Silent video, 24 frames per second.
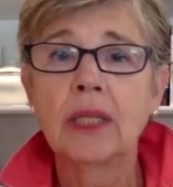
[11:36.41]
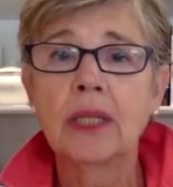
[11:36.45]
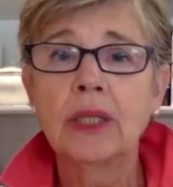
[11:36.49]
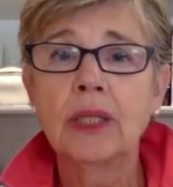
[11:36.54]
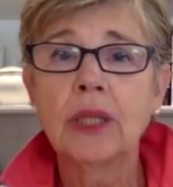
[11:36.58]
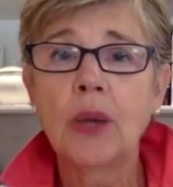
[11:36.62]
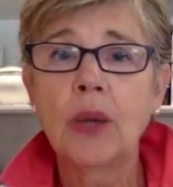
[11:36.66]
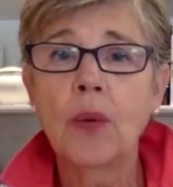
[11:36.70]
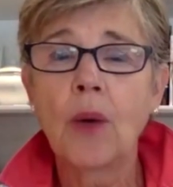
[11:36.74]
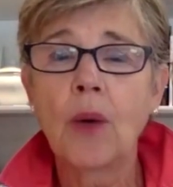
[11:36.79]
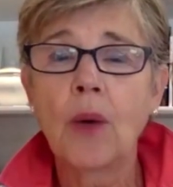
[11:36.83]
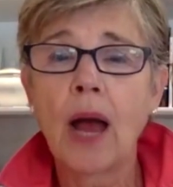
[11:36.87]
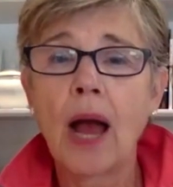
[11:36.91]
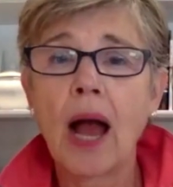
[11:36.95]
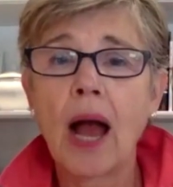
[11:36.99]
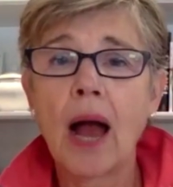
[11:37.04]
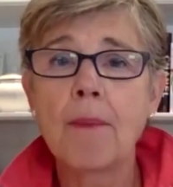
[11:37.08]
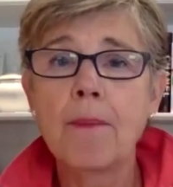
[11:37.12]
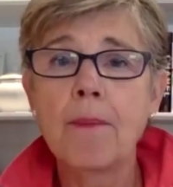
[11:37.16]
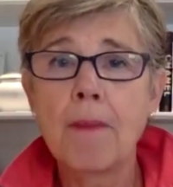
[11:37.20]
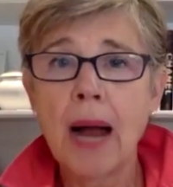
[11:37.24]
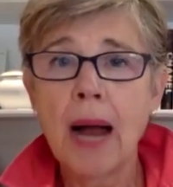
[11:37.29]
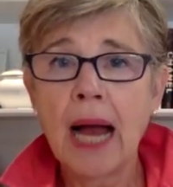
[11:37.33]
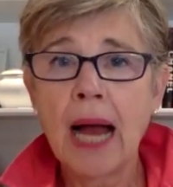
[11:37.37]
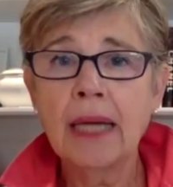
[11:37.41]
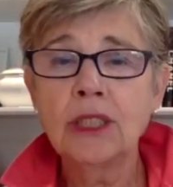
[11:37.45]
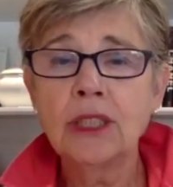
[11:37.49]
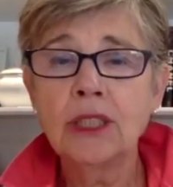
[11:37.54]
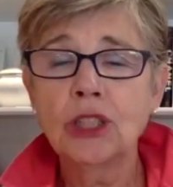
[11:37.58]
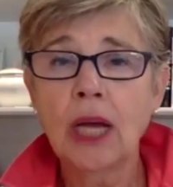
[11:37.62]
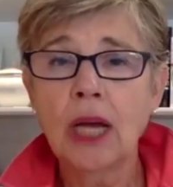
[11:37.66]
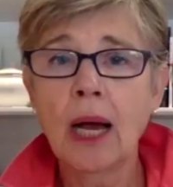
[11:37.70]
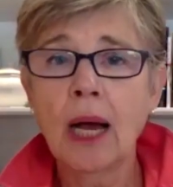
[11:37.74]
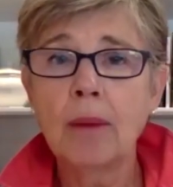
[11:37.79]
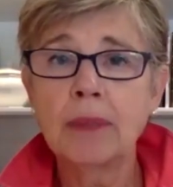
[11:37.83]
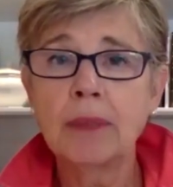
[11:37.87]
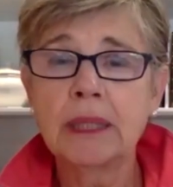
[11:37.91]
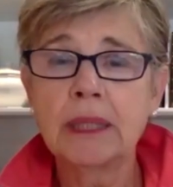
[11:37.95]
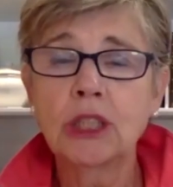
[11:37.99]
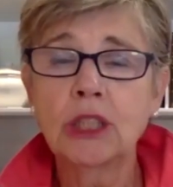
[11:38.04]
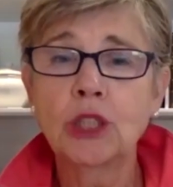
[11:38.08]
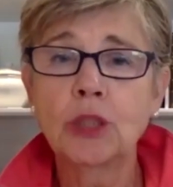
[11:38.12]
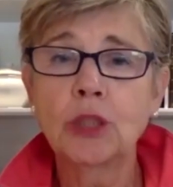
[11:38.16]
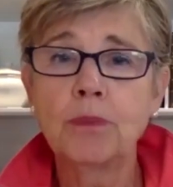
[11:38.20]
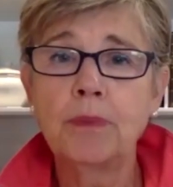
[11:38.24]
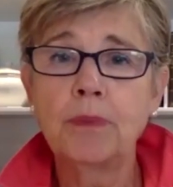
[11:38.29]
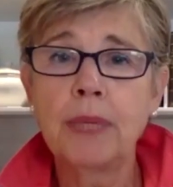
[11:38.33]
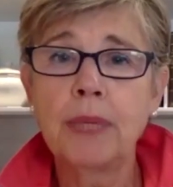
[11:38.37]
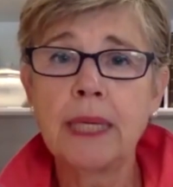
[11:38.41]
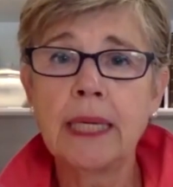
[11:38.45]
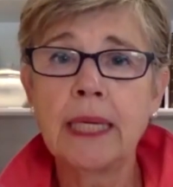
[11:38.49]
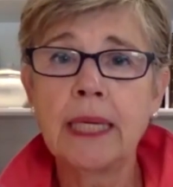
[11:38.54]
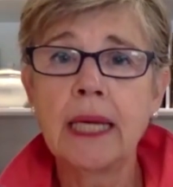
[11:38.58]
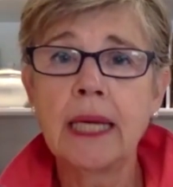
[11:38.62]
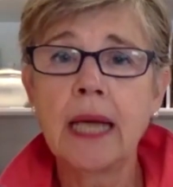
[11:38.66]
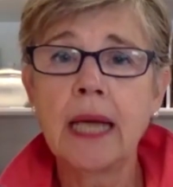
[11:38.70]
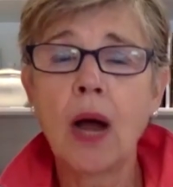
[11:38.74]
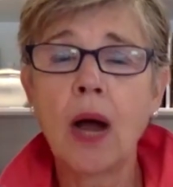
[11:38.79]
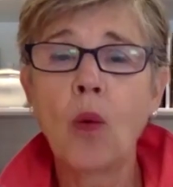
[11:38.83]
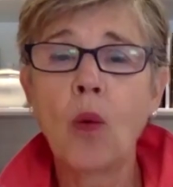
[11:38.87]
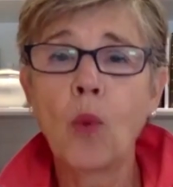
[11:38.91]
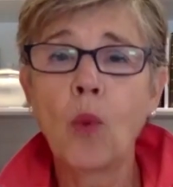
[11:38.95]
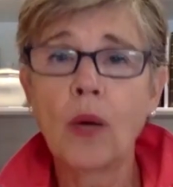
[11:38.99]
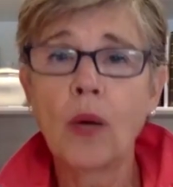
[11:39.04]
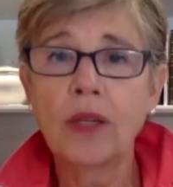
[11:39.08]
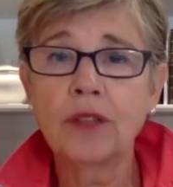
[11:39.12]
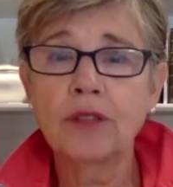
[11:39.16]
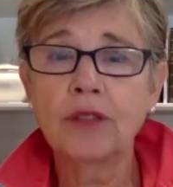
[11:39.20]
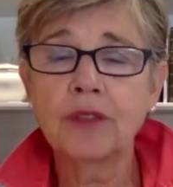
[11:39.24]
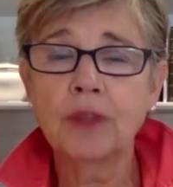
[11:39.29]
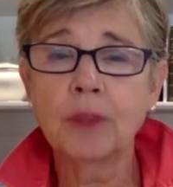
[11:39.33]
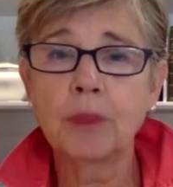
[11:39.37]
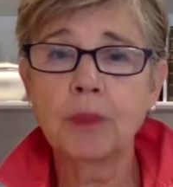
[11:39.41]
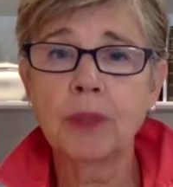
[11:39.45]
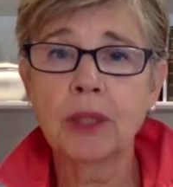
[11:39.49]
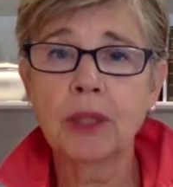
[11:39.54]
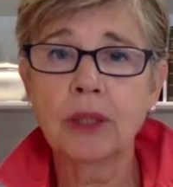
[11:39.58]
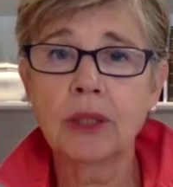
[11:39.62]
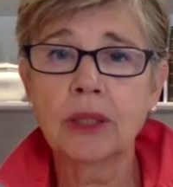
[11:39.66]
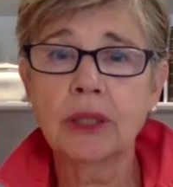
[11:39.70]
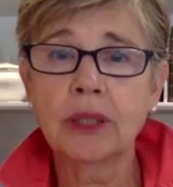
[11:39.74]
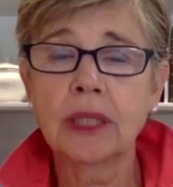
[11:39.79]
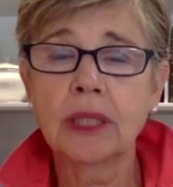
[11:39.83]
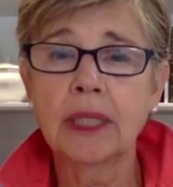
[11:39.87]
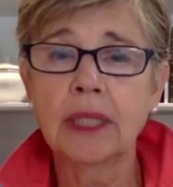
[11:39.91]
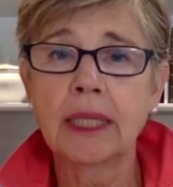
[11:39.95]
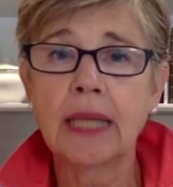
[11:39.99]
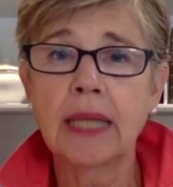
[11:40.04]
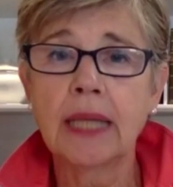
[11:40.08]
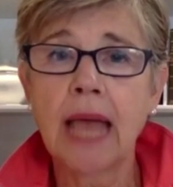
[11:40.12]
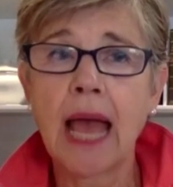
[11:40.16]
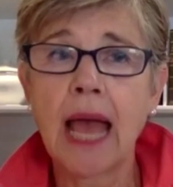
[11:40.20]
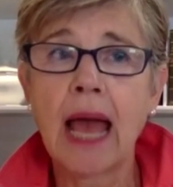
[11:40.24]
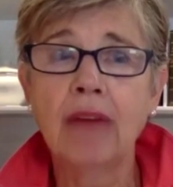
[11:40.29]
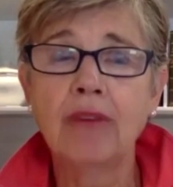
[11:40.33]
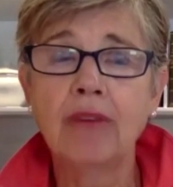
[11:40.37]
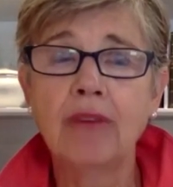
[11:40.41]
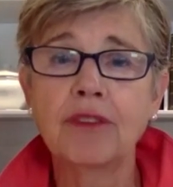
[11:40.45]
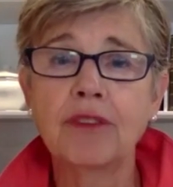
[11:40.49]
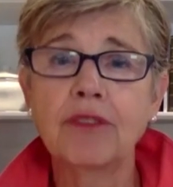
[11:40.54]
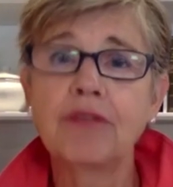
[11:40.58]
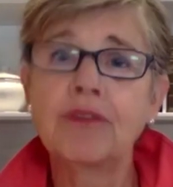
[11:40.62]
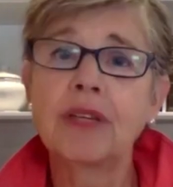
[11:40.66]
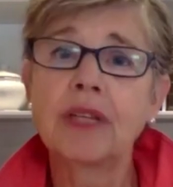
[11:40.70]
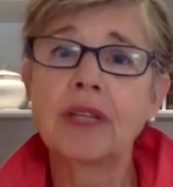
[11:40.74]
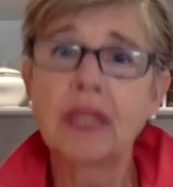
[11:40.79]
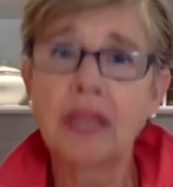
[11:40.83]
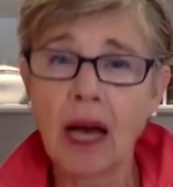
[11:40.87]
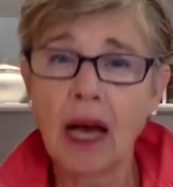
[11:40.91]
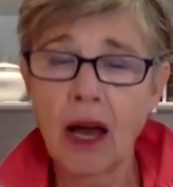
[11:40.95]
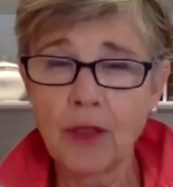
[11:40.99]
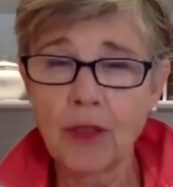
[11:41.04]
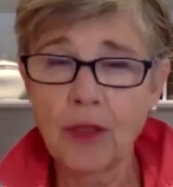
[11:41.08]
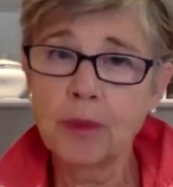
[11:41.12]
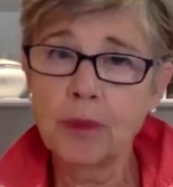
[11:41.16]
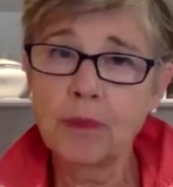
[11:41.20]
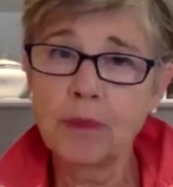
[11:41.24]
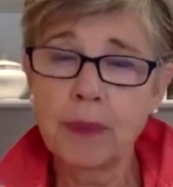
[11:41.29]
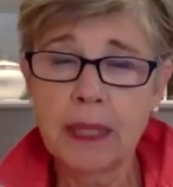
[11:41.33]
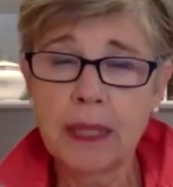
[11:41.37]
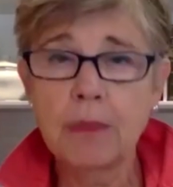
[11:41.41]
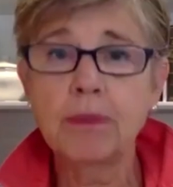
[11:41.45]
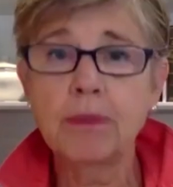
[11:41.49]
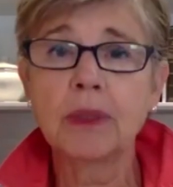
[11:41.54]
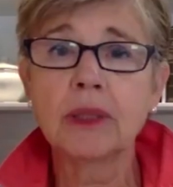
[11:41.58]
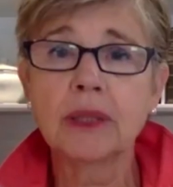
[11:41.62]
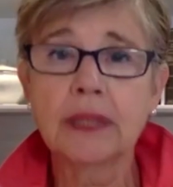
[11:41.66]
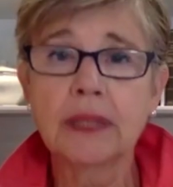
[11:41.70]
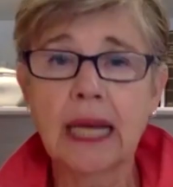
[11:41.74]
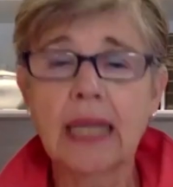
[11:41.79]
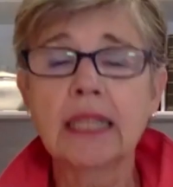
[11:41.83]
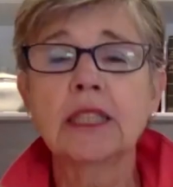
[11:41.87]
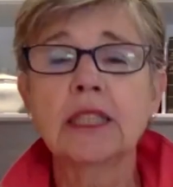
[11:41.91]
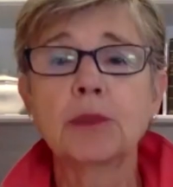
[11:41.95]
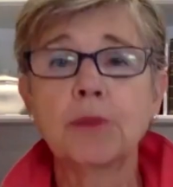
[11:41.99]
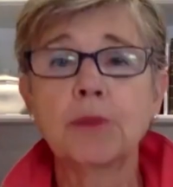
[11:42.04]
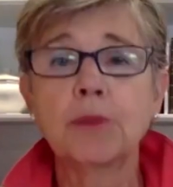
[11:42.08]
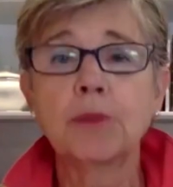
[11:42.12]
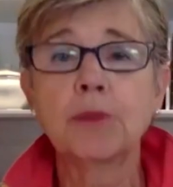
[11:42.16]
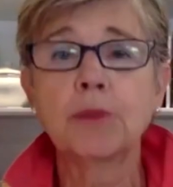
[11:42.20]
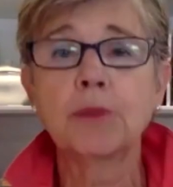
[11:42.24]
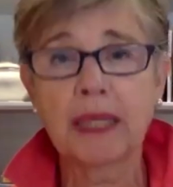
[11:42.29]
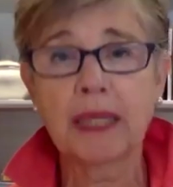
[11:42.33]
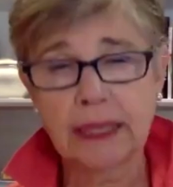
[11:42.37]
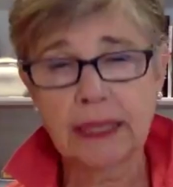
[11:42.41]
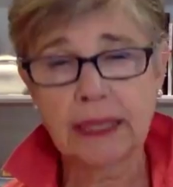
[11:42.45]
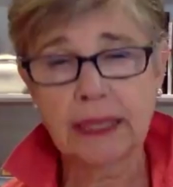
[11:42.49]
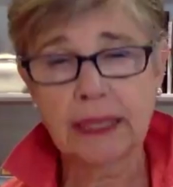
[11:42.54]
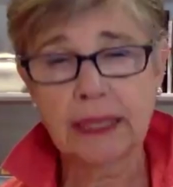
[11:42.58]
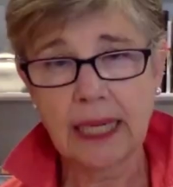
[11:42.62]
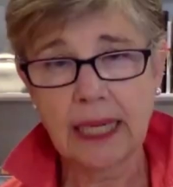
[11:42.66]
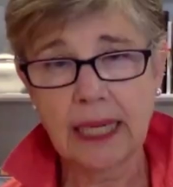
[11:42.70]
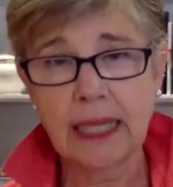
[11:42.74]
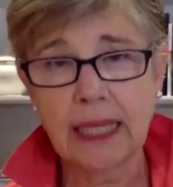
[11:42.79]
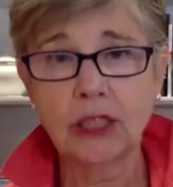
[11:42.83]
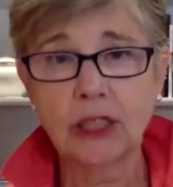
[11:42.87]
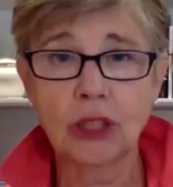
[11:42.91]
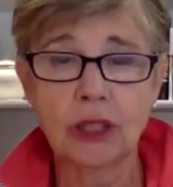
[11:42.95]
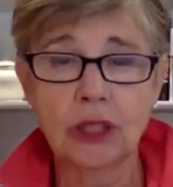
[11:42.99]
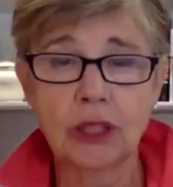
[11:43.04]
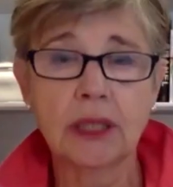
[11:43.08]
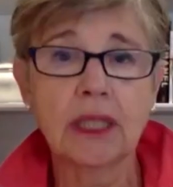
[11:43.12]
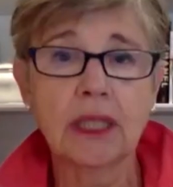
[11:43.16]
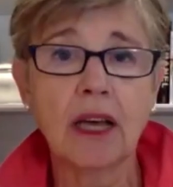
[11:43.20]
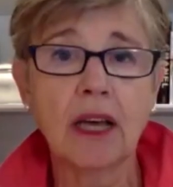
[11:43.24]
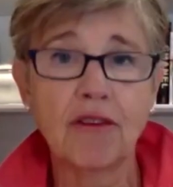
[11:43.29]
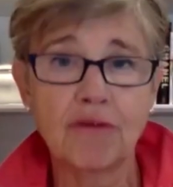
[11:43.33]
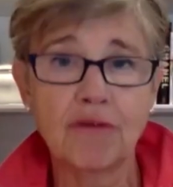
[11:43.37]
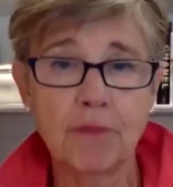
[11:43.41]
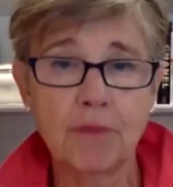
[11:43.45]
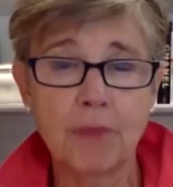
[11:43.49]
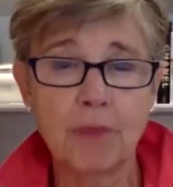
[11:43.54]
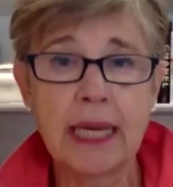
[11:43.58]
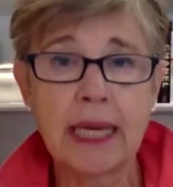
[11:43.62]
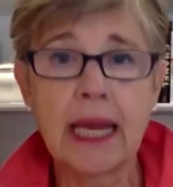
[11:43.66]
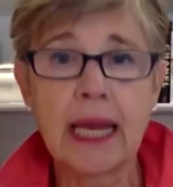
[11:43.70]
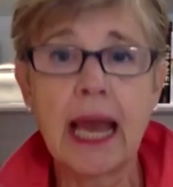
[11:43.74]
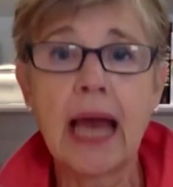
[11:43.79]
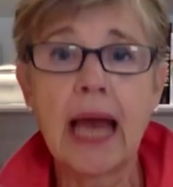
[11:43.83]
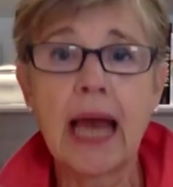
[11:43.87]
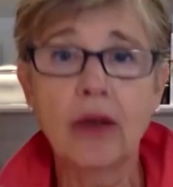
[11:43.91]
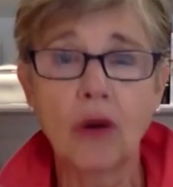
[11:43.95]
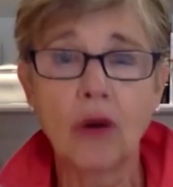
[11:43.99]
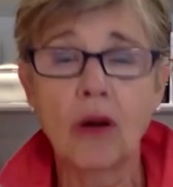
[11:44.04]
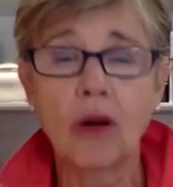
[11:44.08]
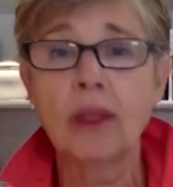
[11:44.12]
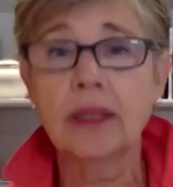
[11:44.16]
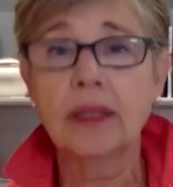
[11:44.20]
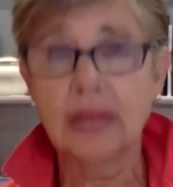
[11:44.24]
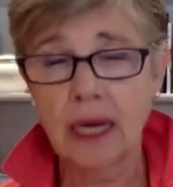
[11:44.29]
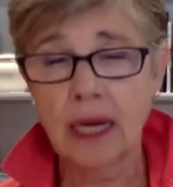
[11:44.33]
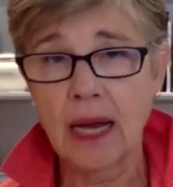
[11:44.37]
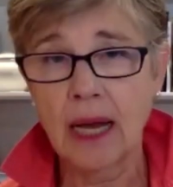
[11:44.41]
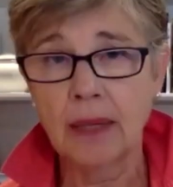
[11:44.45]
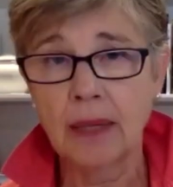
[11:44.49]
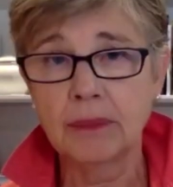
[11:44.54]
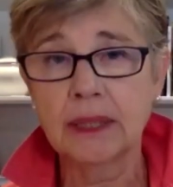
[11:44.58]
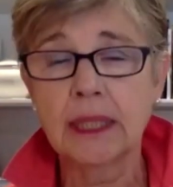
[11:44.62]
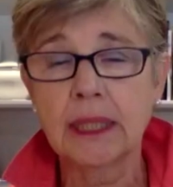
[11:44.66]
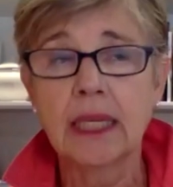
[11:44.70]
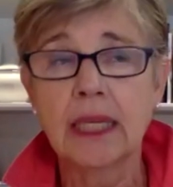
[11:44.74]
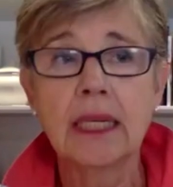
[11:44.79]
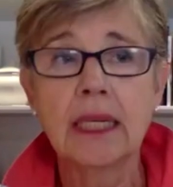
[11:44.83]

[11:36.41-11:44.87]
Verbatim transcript: you know, my job is to be a wonderful person and fulfill other people's expectations of me at all times